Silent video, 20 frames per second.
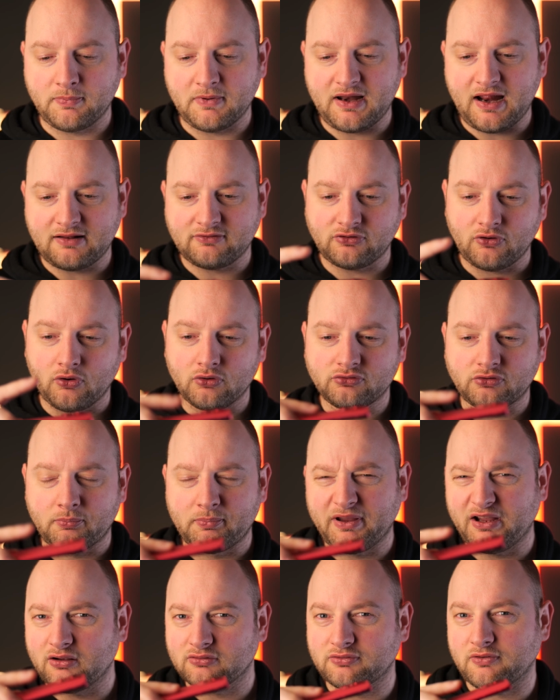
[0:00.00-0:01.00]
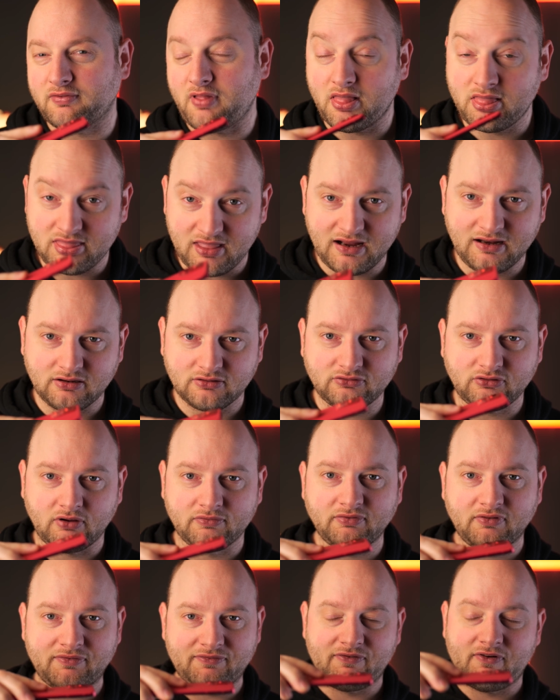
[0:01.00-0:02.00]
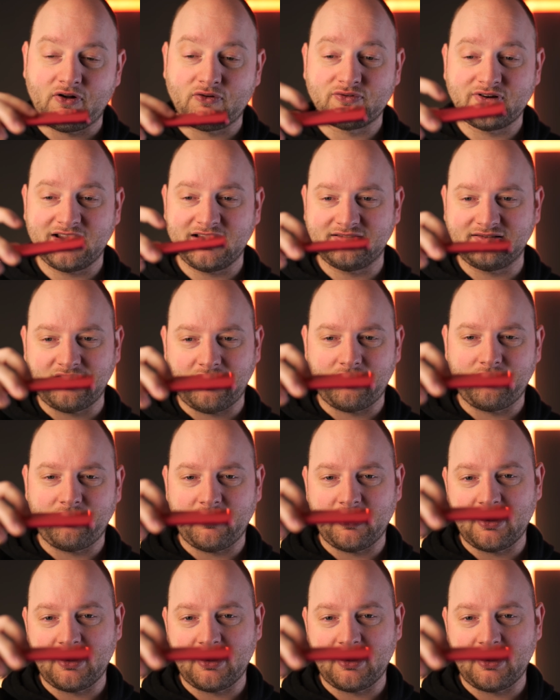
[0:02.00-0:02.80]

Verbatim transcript: but that's also because of the thickness of the phone itself,